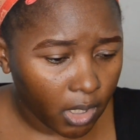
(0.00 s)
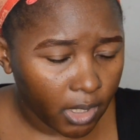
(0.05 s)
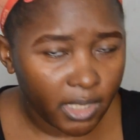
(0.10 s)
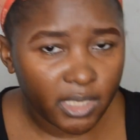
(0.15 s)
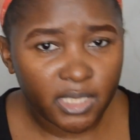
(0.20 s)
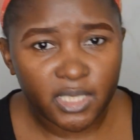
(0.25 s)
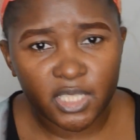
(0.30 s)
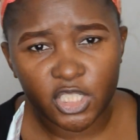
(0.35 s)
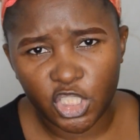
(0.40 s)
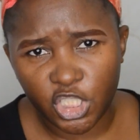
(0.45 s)

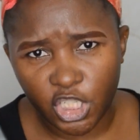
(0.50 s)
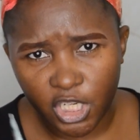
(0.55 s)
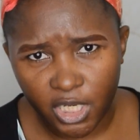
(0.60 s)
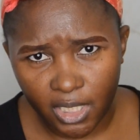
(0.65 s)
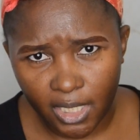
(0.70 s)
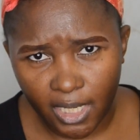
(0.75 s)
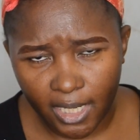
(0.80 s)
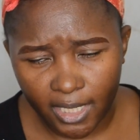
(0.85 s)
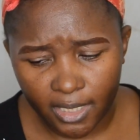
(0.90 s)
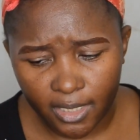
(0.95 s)
it's
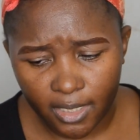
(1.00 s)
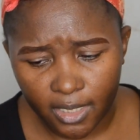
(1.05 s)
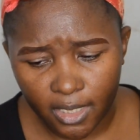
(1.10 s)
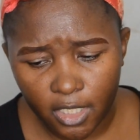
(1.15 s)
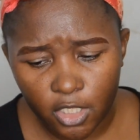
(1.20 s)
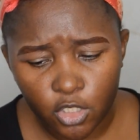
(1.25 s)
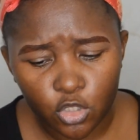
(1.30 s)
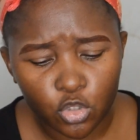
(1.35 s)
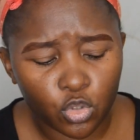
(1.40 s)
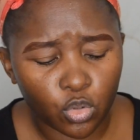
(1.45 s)
gel-like.
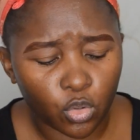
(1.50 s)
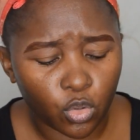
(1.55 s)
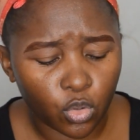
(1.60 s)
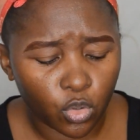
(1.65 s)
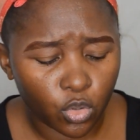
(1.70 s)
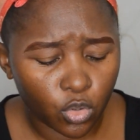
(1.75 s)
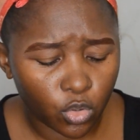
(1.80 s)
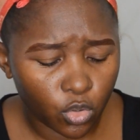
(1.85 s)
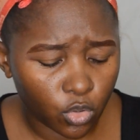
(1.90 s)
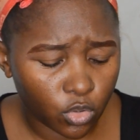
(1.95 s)

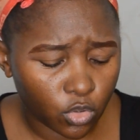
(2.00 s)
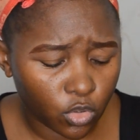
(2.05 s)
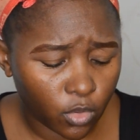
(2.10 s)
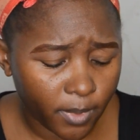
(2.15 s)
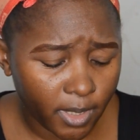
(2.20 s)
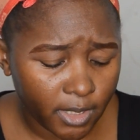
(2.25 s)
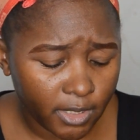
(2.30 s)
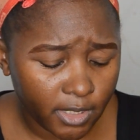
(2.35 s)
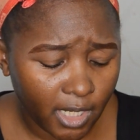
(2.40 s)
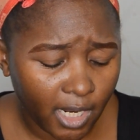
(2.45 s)
So
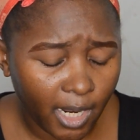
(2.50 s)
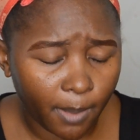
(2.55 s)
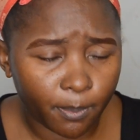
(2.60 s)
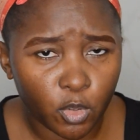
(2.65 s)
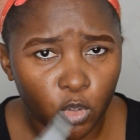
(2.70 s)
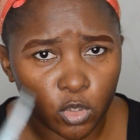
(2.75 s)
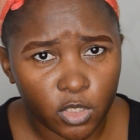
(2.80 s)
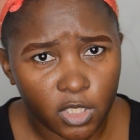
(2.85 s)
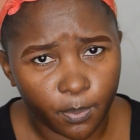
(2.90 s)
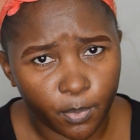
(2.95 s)
normally I'm
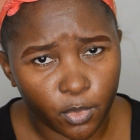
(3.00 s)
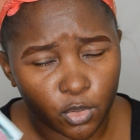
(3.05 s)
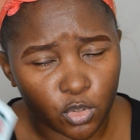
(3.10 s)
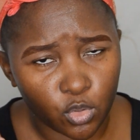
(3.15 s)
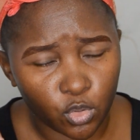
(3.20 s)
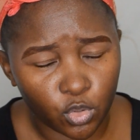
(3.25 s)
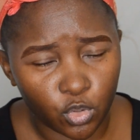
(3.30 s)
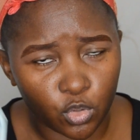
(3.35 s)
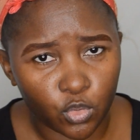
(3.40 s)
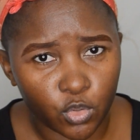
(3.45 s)
not supposed
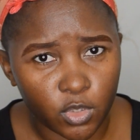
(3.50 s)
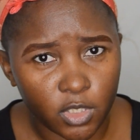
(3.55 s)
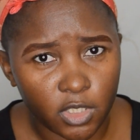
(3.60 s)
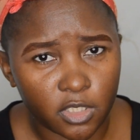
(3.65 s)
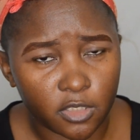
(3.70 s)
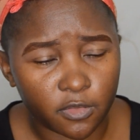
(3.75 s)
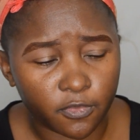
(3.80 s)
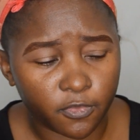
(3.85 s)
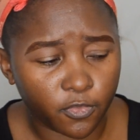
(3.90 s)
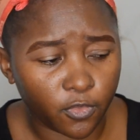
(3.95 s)
to use
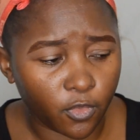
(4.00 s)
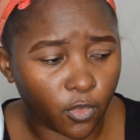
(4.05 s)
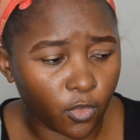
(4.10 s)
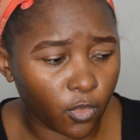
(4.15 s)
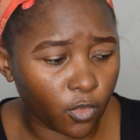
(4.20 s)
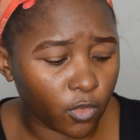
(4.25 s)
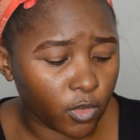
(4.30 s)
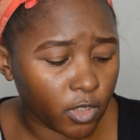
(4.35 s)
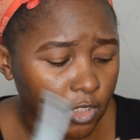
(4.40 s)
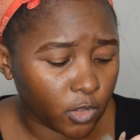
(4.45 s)
it
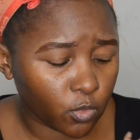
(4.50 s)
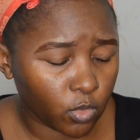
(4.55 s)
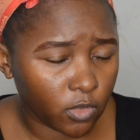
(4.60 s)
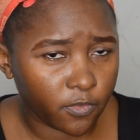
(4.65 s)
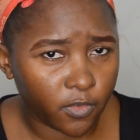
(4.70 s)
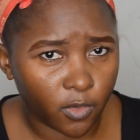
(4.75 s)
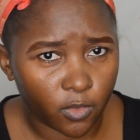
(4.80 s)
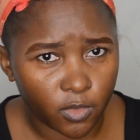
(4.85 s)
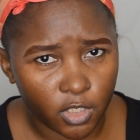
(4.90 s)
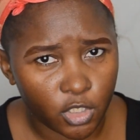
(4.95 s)
for liquid
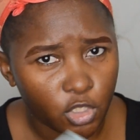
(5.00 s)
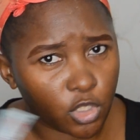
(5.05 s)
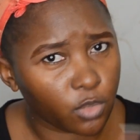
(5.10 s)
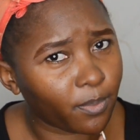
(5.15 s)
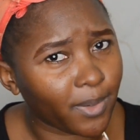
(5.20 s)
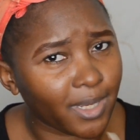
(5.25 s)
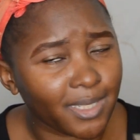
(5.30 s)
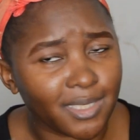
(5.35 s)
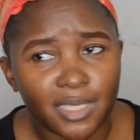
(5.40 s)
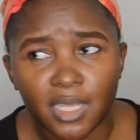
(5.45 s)
foundation,
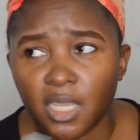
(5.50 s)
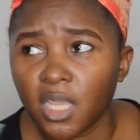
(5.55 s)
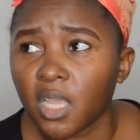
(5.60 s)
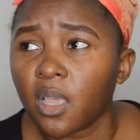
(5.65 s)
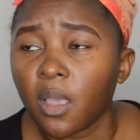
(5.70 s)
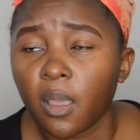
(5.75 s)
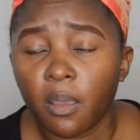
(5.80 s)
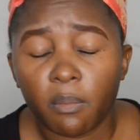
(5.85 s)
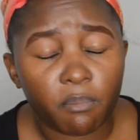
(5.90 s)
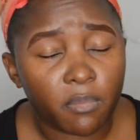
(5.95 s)
but
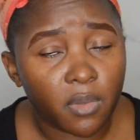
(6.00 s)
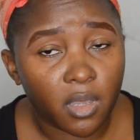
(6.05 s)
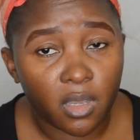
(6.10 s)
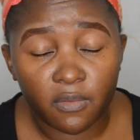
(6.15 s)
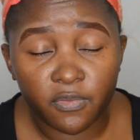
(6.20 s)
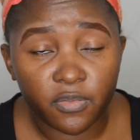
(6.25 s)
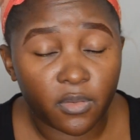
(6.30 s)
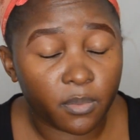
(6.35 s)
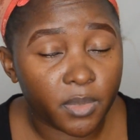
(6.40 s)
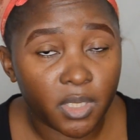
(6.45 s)

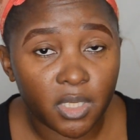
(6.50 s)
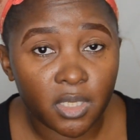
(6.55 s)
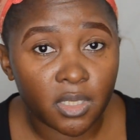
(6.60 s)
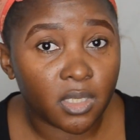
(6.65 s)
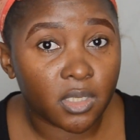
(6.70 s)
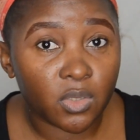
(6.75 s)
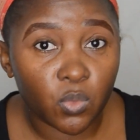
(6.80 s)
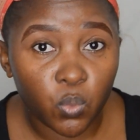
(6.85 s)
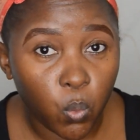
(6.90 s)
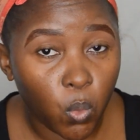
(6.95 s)
for me
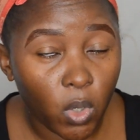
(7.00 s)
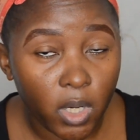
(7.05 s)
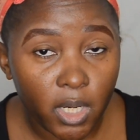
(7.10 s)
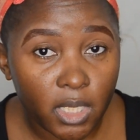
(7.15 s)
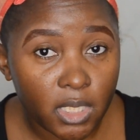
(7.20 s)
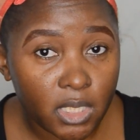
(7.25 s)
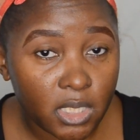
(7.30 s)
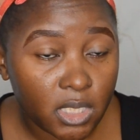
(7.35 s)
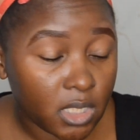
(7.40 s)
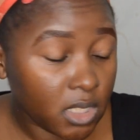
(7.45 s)
it
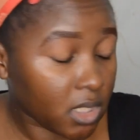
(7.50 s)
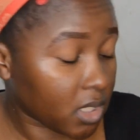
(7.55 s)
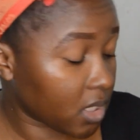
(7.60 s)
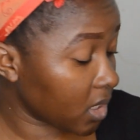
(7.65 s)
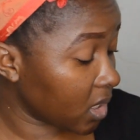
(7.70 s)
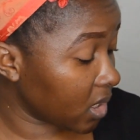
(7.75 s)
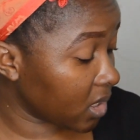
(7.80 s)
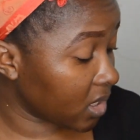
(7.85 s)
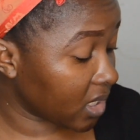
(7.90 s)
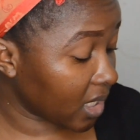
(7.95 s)

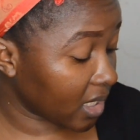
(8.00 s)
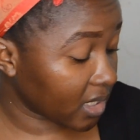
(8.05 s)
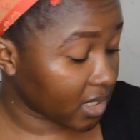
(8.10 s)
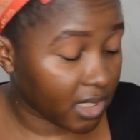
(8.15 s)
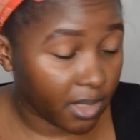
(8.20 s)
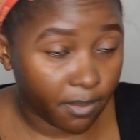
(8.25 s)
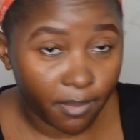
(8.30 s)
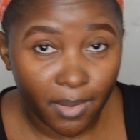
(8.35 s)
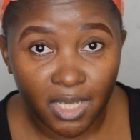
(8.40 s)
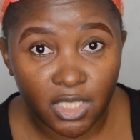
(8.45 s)
works. It does
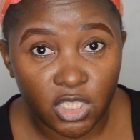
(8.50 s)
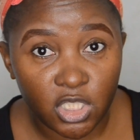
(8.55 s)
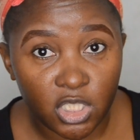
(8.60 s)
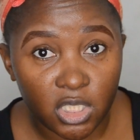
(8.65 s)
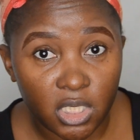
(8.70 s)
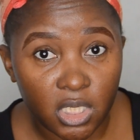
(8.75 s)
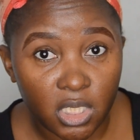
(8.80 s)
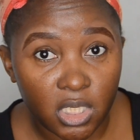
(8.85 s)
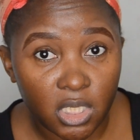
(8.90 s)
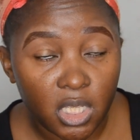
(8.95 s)
the
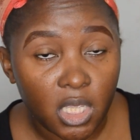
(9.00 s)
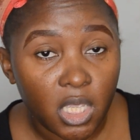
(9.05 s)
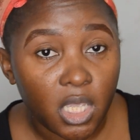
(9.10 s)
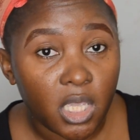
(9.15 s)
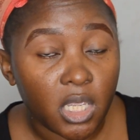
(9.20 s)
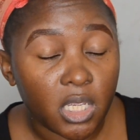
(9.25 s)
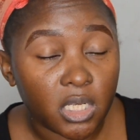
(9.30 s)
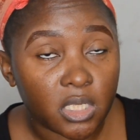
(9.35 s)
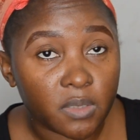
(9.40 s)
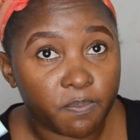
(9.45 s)
magic.
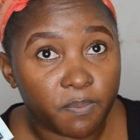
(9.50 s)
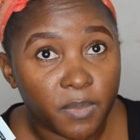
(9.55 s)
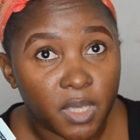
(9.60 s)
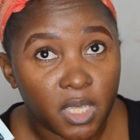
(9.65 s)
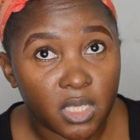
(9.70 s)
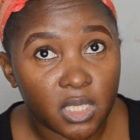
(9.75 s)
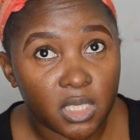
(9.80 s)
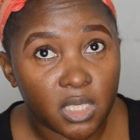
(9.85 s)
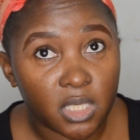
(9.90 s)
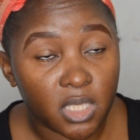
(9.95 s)
It
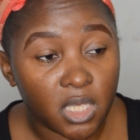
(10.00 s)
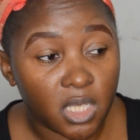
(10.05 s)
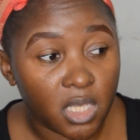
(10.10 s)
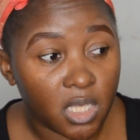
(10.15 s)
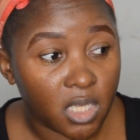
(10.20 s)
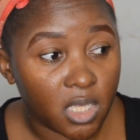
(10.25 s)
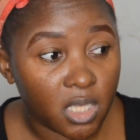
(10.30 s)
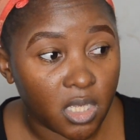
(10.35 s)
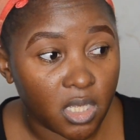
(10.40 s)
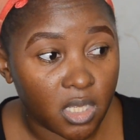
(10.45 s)
makes
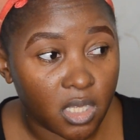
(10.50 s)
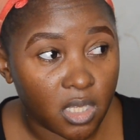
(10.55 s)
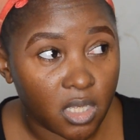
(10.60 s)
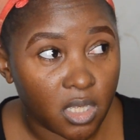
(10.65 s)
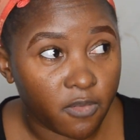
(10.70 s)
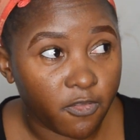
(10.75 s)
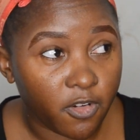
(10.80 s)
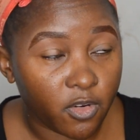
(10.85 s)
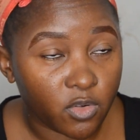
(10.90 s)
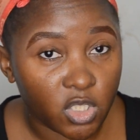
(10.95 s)

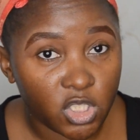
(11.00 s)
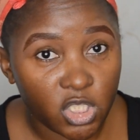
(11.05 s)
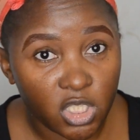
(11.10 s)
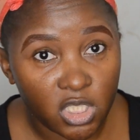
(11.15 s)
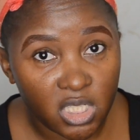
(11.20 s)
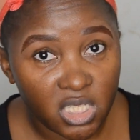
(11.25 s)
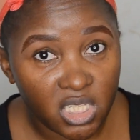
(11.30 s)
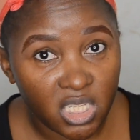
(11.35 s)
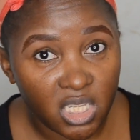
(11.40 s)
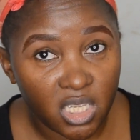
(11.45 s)
the foundation
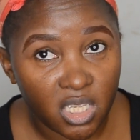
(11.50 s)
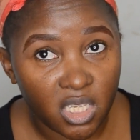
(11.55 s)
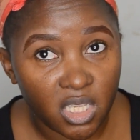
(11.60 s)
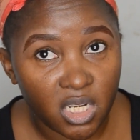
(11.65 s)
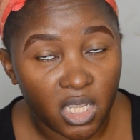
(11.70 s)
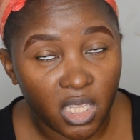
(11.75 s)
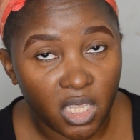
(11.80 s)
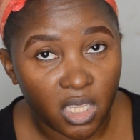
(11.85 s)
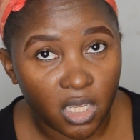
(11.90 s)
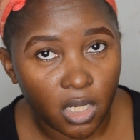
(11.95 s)
stay
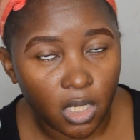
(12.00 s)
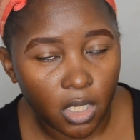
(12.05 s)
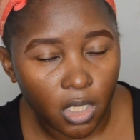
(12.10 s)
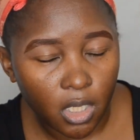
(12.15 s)
like